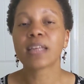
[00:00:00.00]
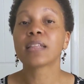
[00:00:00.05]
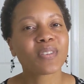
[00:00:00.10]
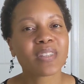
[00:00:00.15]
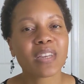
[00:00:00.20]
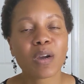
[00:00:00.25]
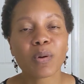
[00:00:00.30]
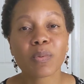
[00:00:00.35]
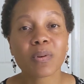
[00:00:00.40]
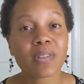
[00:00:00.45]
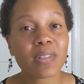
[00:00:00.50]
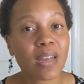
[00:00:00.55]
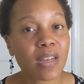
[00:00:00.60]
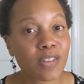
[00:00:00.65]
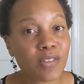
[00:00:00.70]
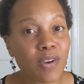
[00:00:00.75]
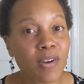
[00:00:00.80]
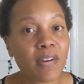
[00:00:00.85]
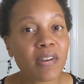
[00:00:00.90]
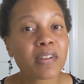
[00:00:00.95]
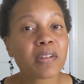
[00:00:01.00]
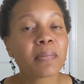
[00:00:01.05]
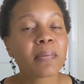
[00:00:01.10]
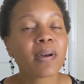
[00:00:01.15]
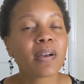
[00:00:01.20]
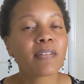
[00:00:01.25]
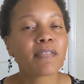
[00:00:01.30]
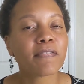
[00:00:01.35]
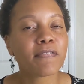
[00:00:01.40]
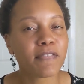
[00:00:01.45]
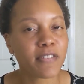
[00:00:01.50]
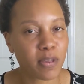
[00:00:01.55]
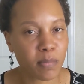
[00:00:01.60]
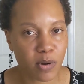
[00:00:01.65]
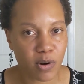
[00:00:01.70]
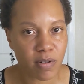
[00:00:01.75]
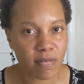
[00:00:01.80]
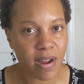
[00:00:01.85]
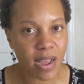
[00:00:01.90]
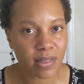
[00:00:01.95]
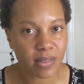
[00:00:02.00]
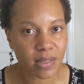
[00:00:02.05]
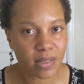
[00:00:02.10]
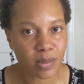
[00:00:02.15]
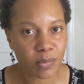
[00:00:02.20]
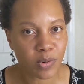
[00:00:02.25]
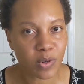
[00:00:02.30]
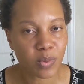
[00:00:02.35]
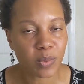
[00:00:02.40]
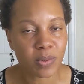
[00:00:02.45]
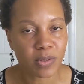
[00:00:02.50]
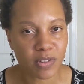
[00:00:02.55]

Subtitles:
So now we're not talking about female rats anymore.